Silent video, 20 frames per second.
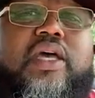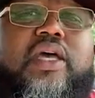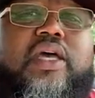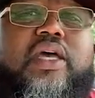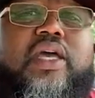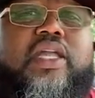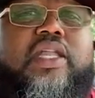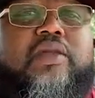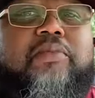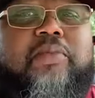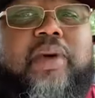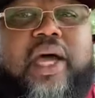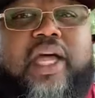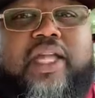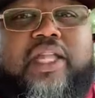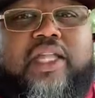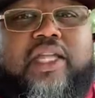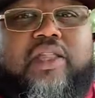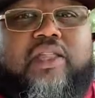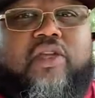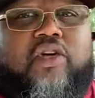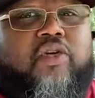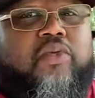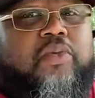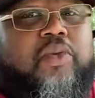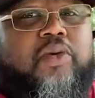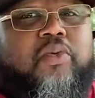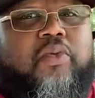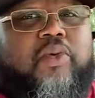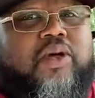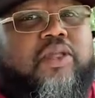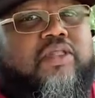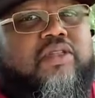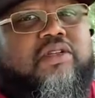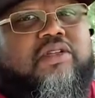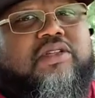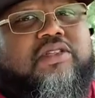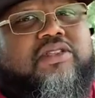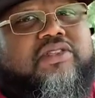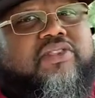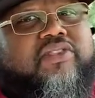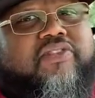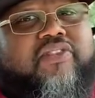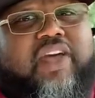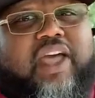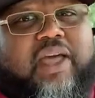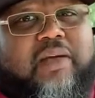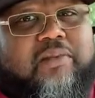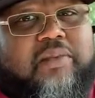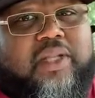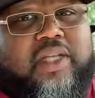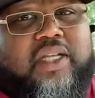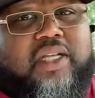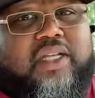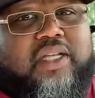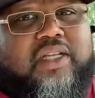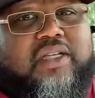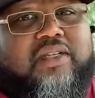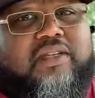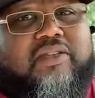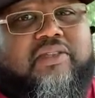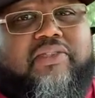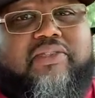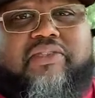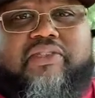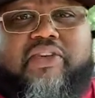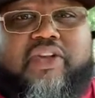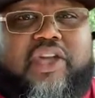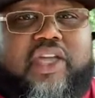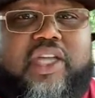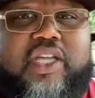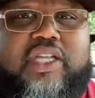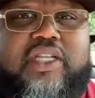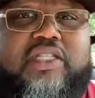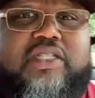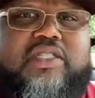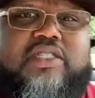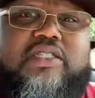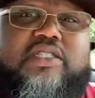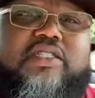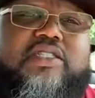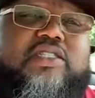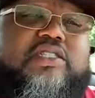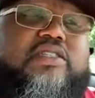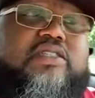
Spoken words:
anybody that know me, whether it's family, friends,